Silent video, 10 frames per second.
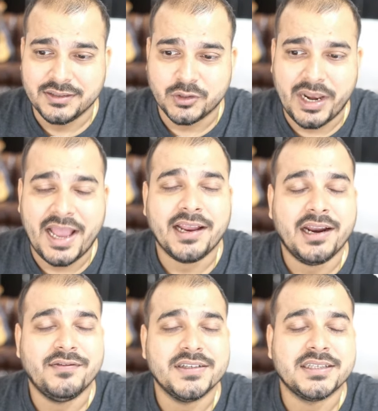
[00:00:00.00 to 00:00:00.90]
So
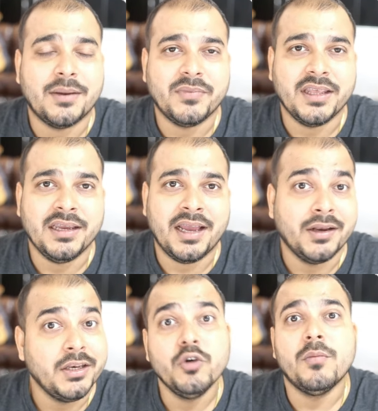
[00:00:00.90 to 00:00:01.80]
LangGraph is something,
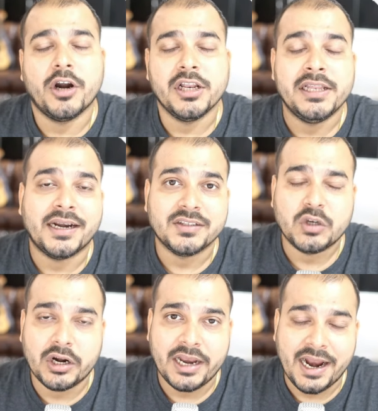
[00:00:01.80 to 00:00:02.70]
a new model that is
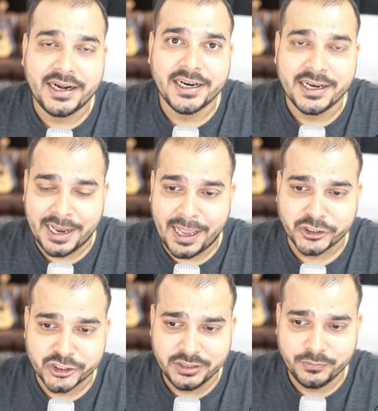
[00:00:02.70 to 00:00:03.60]
got added in
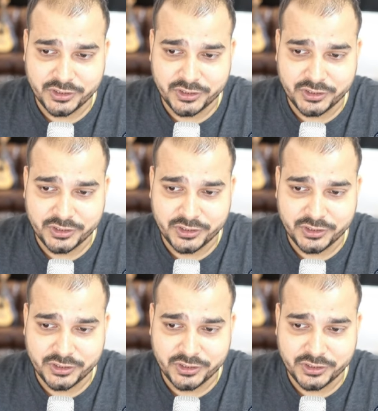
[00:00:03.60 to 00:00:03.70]
LangChain,